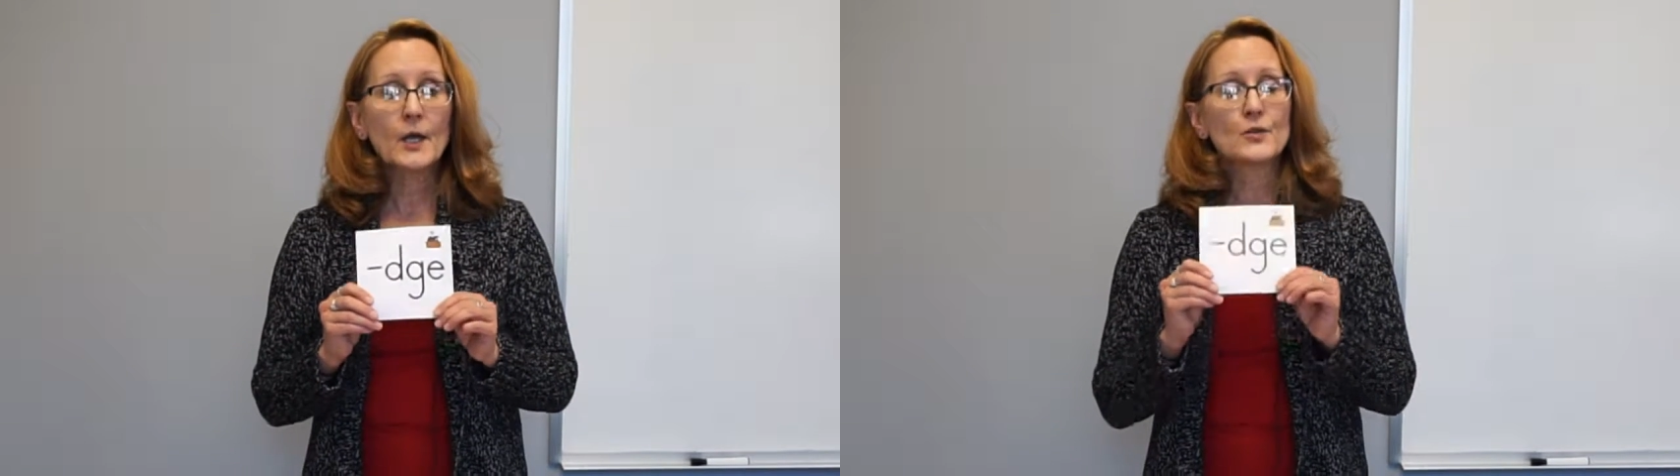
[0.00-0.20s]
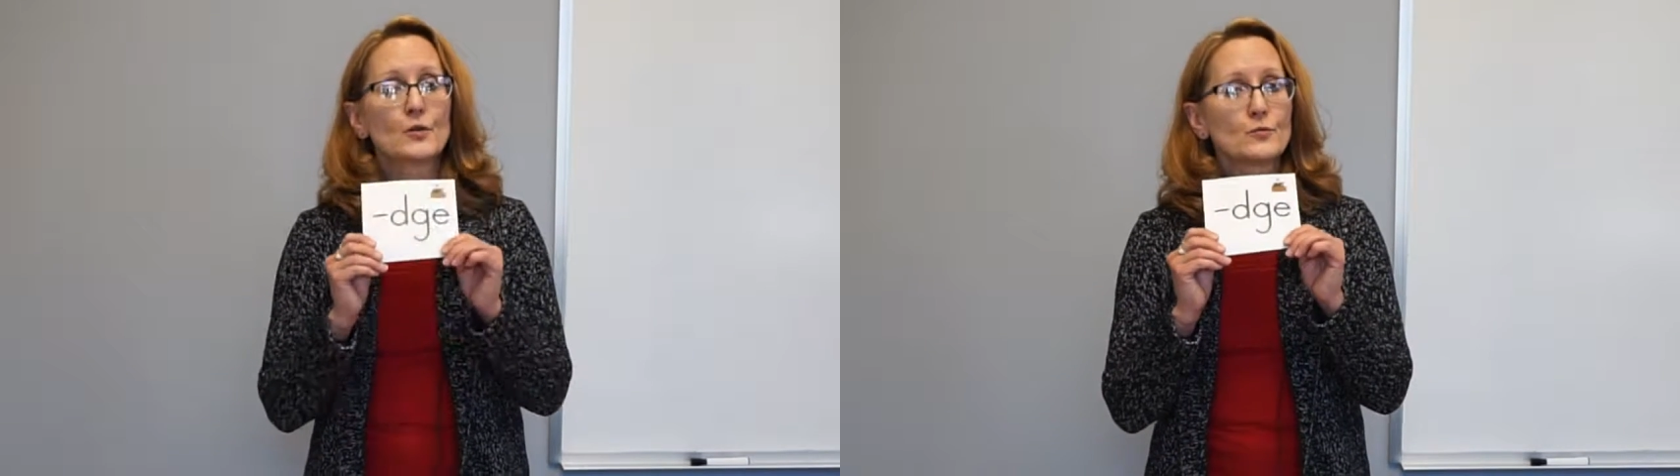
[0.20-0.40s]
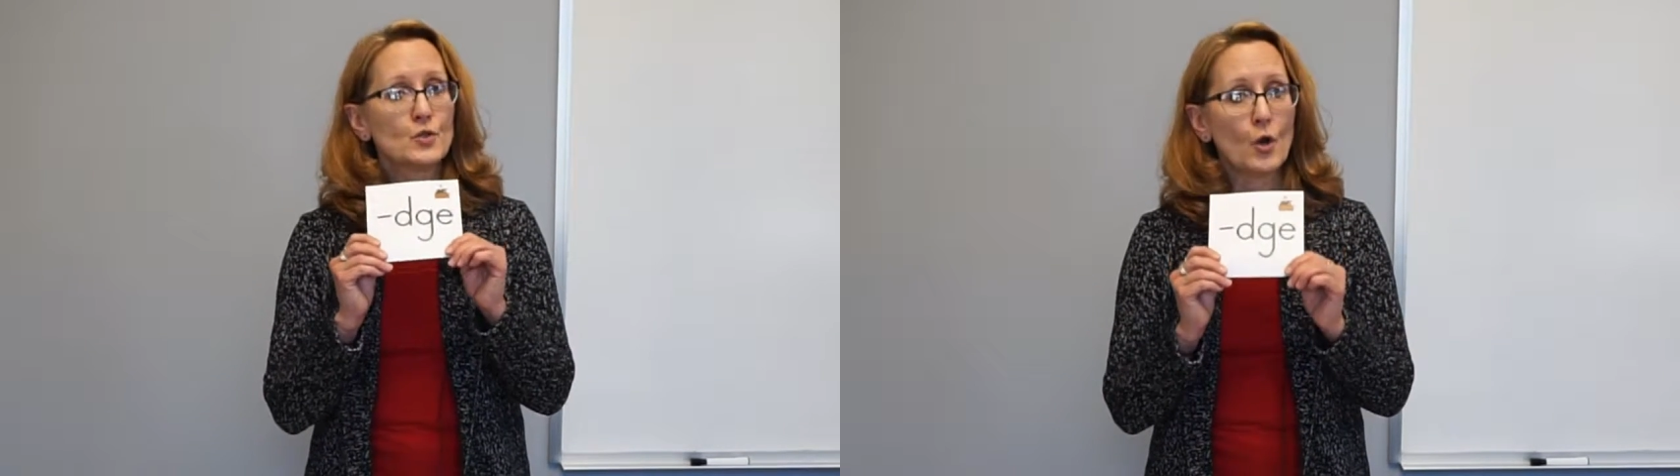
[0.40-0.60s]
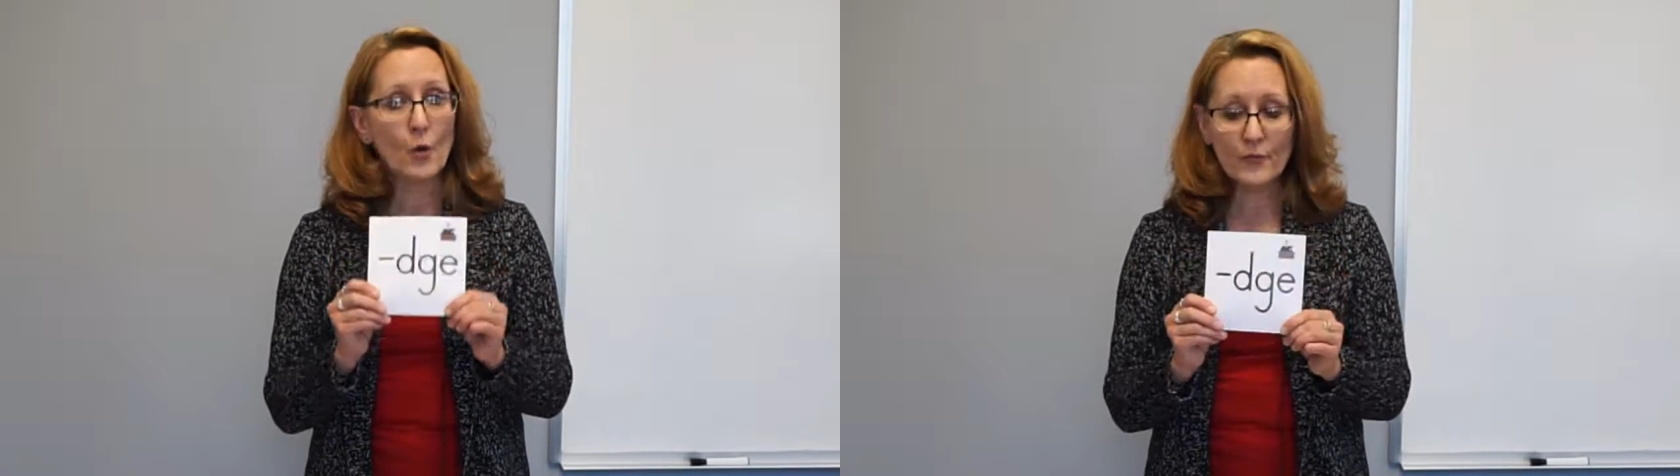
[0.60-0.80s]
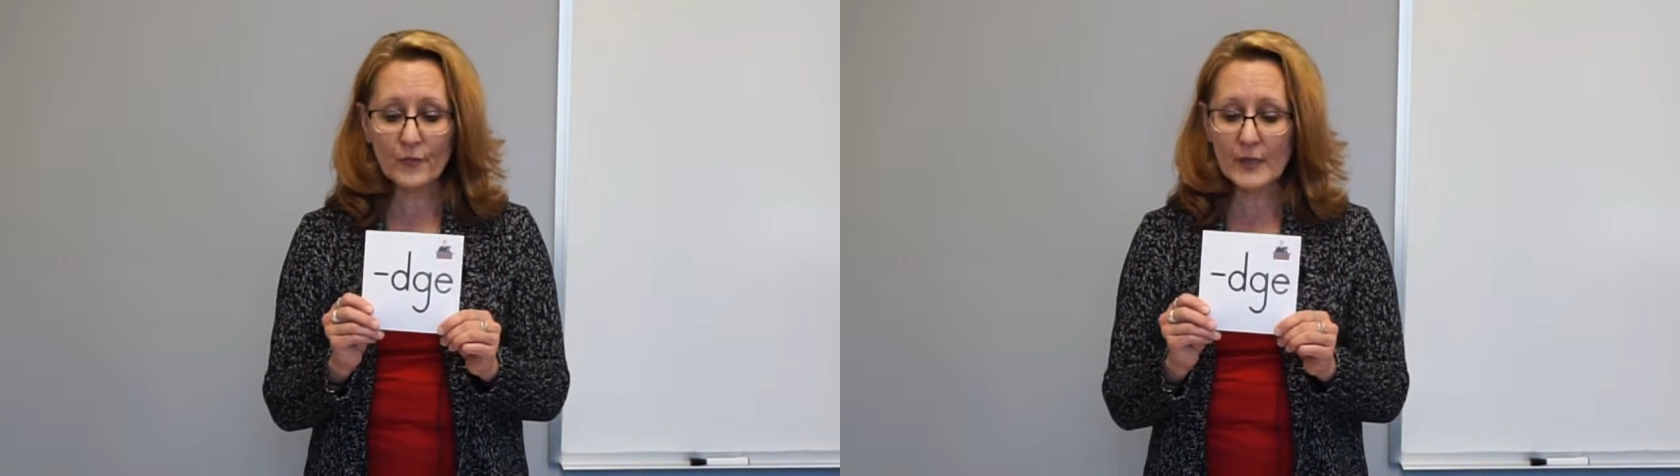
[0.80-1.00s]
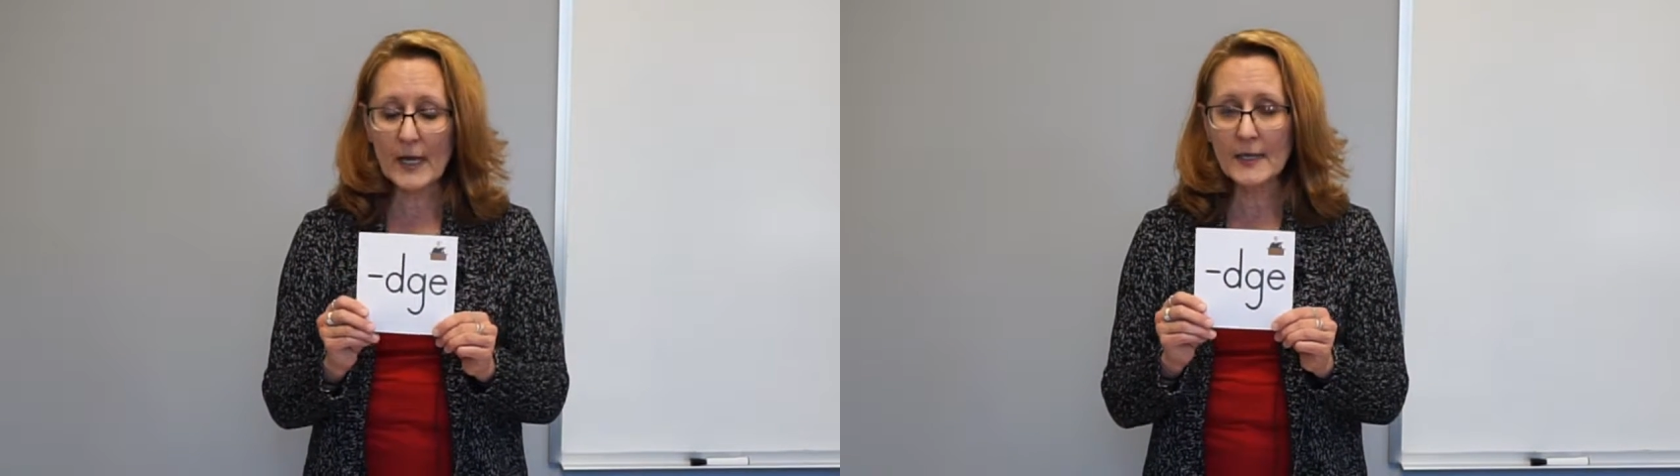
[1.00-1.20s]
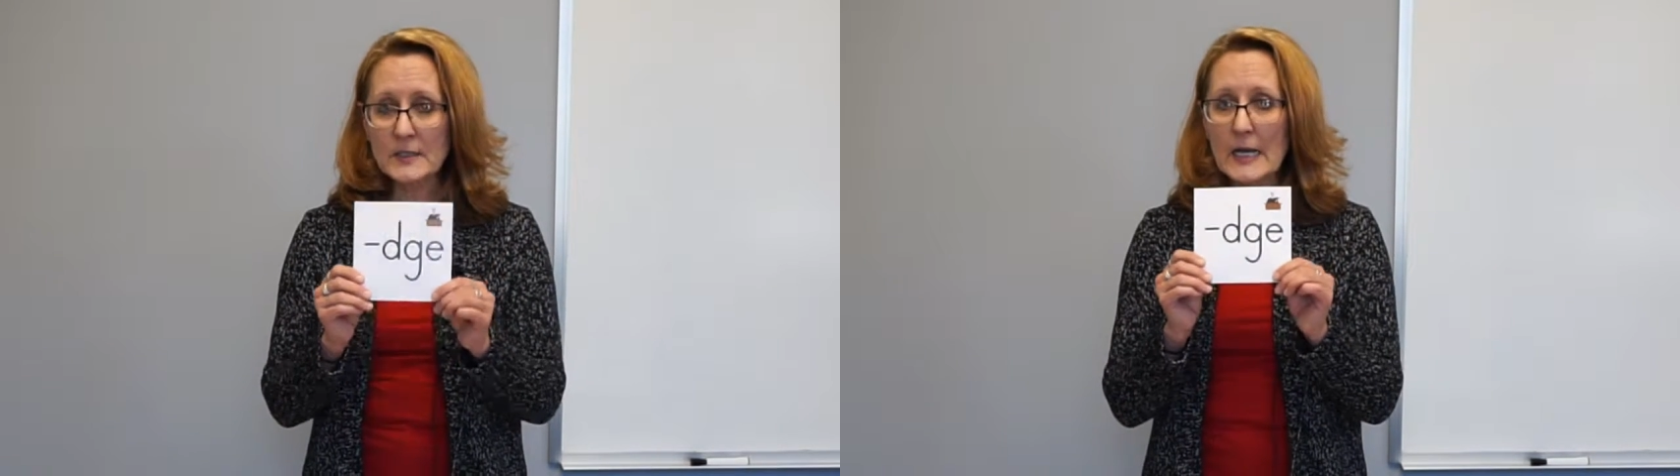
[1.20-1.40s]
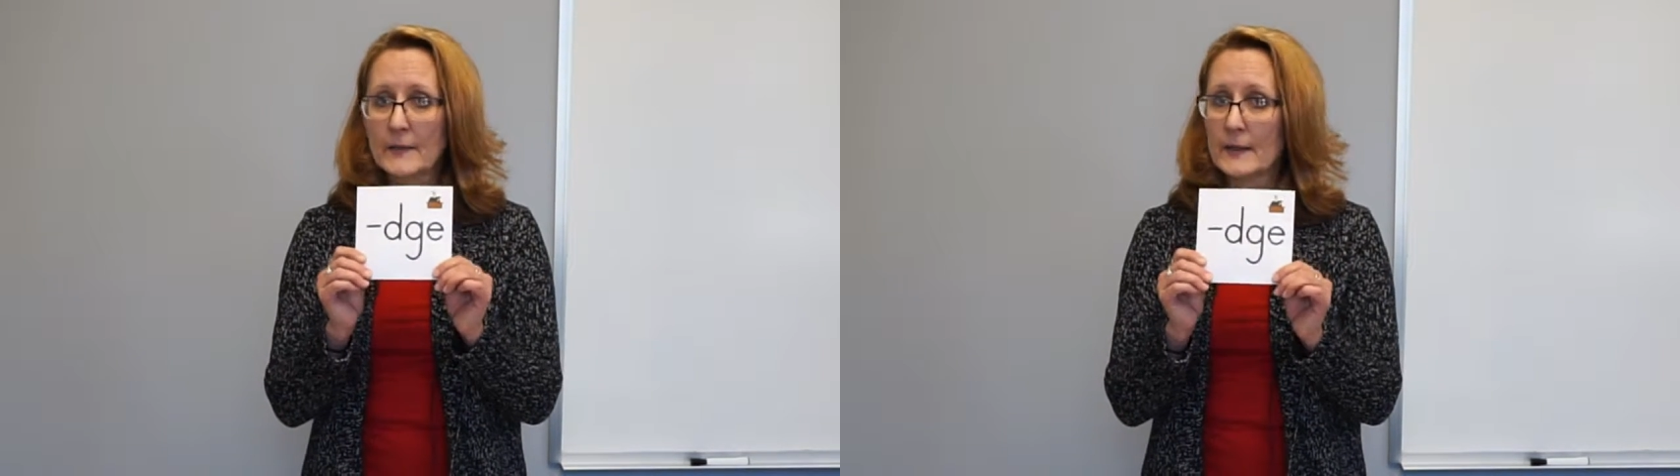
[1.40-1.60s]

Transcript: So don't forget to